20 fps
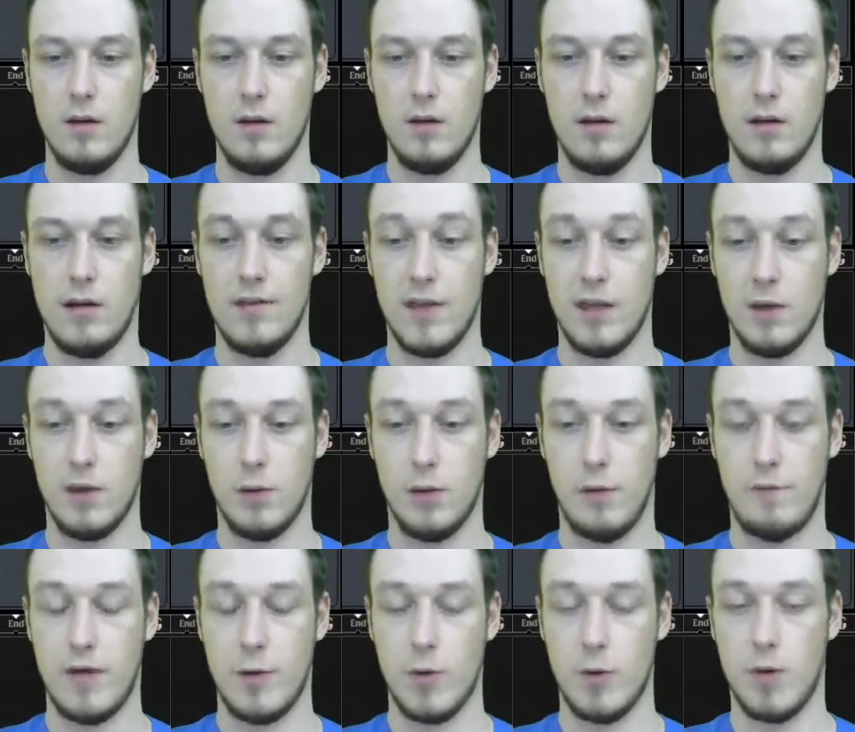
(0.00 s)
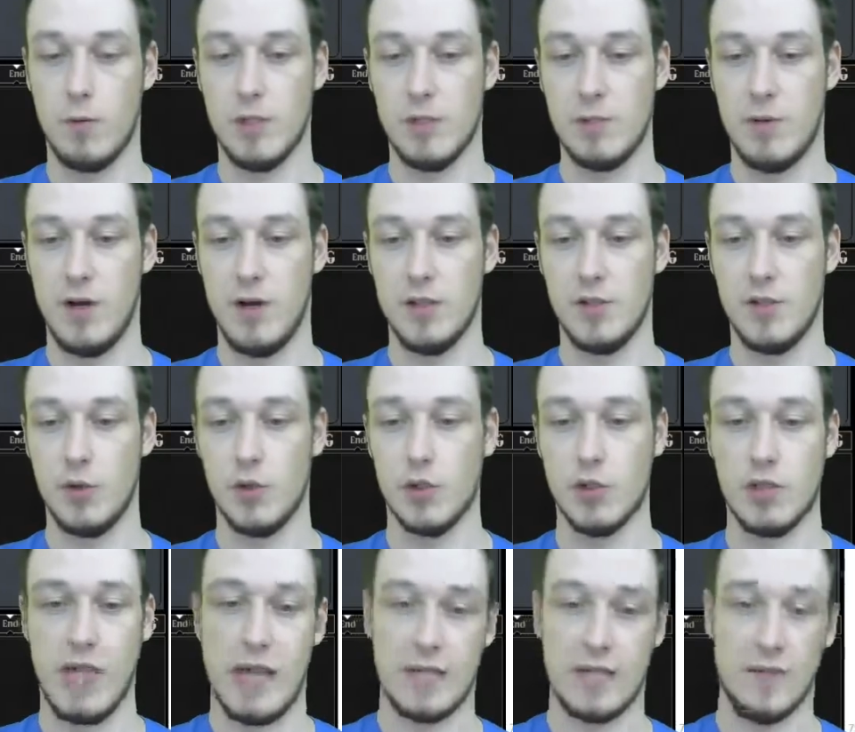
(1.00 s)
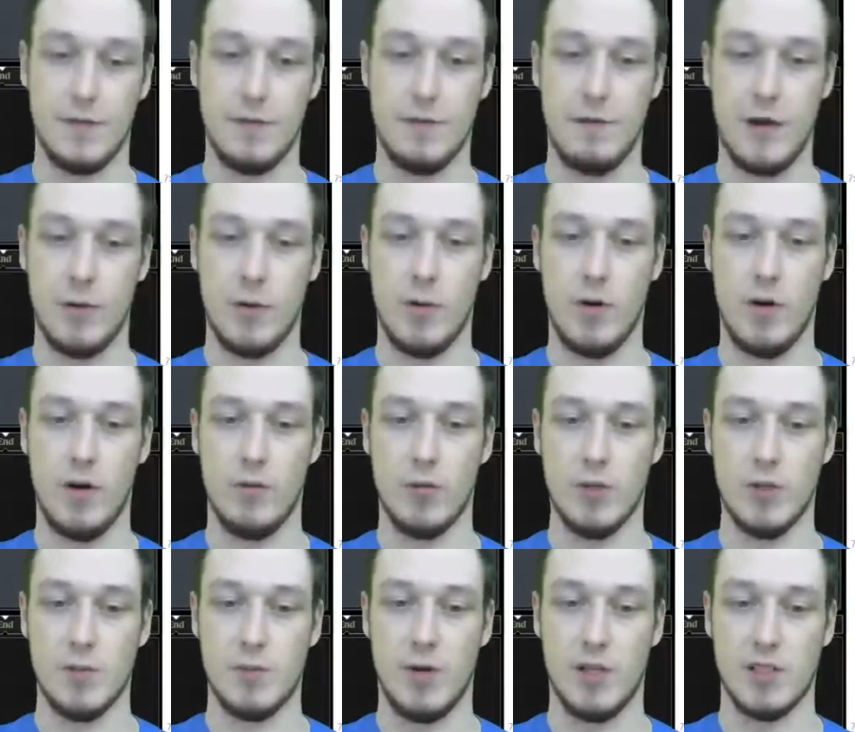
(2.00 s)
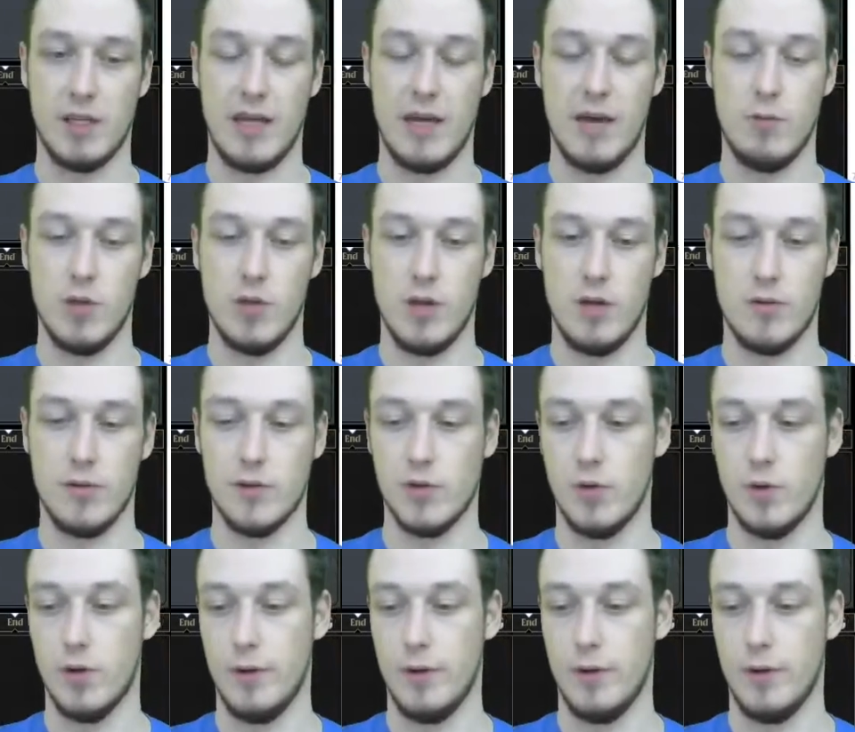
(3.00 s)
and they kill the Foundry in response, you can just activate the Foundry in response again with the other sword.